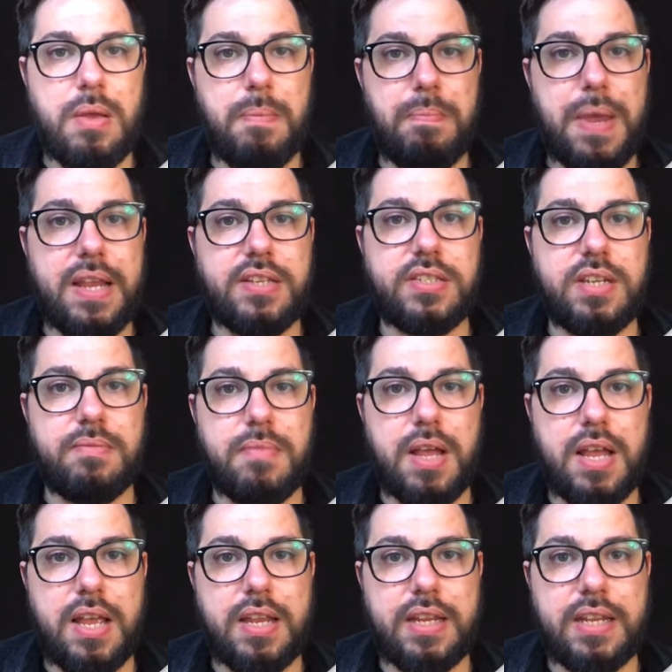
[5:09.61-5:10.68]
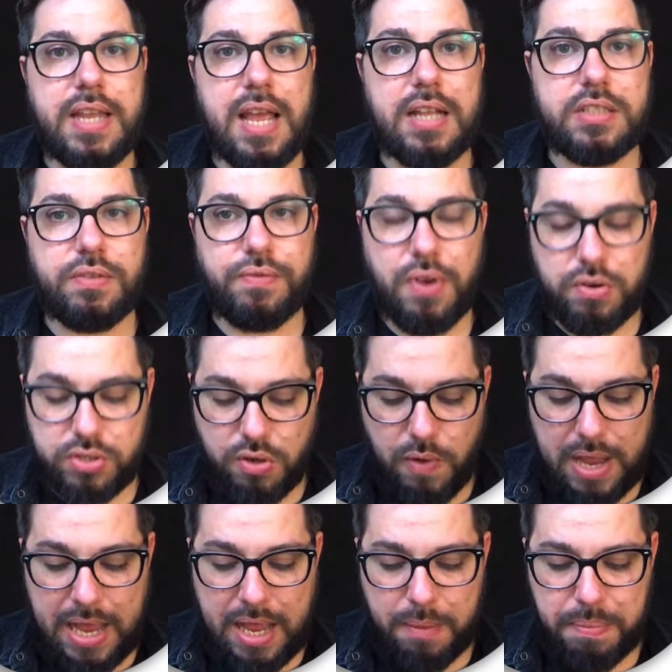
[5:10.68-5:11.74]
paste in my cat photo
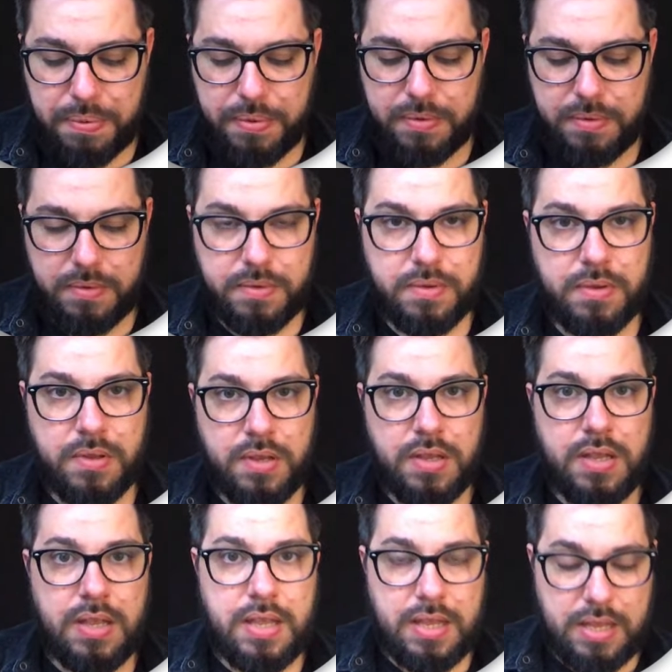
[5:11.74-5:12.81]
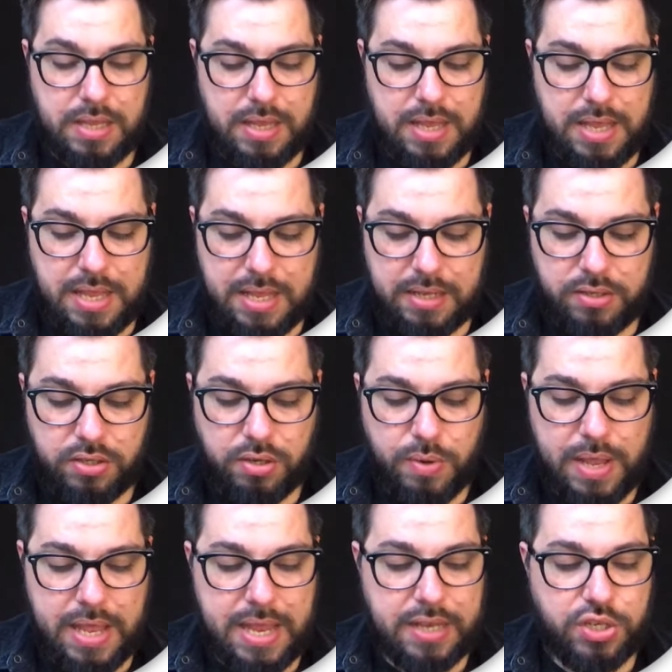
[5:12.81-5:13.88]
app, and do a
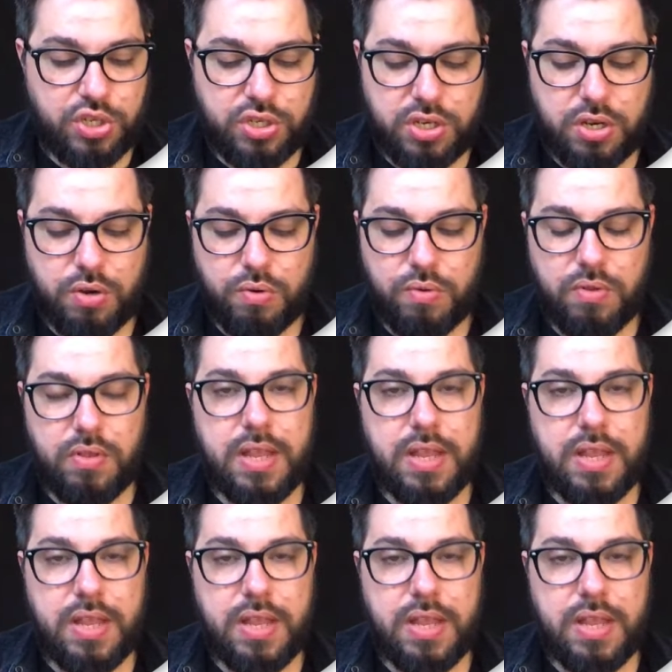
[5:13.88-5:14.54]
h2.